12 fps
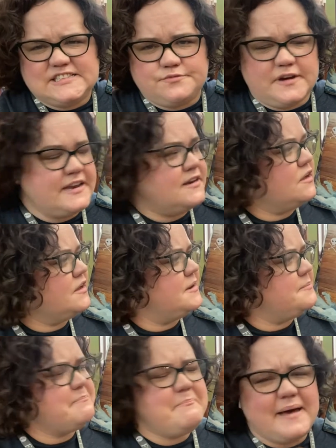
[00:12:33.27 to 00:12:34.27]
written
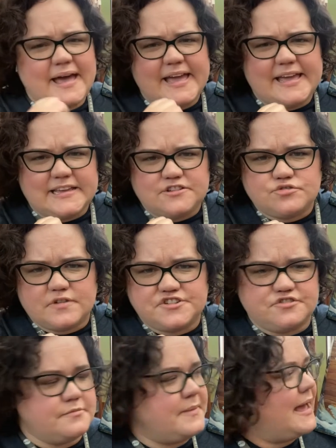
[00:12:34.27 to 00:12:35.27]
on my
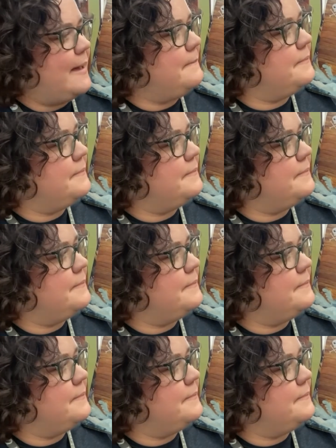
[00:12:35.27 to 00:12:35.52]
treasure map."